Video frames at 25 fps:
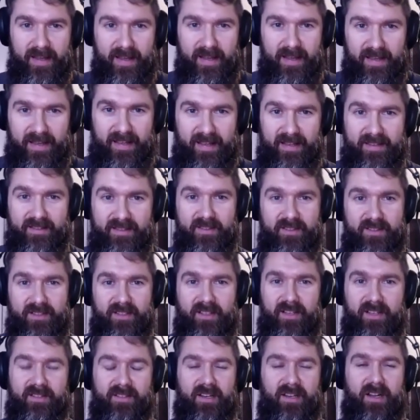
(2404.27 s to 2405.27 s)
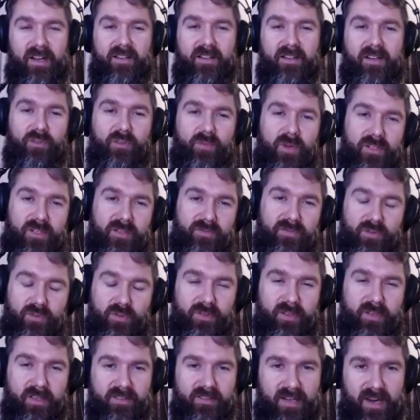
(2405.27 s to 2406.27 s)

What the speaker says: and there are different ways of doing it.